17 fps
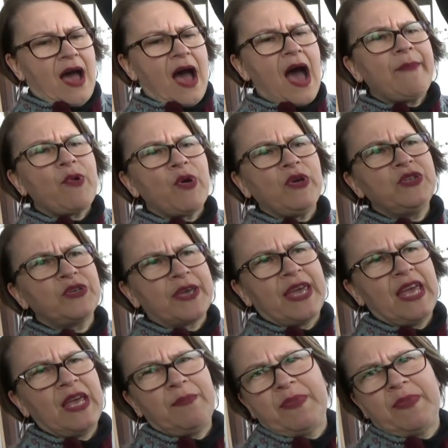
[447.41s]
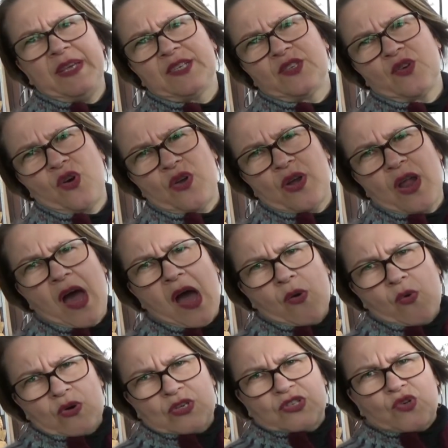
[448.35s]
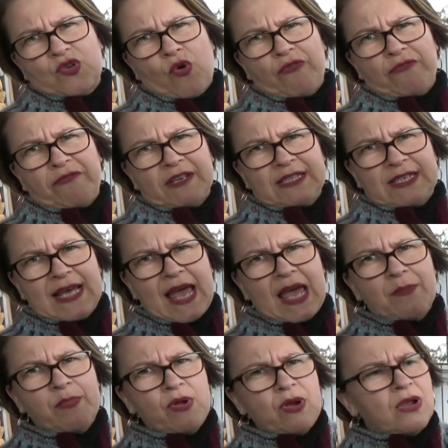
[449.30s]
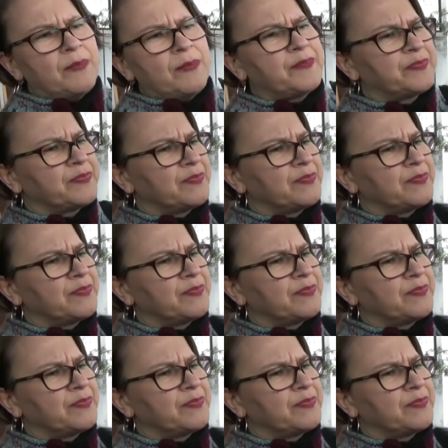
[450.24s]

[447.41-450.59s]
I'm going to keep this on our sofa table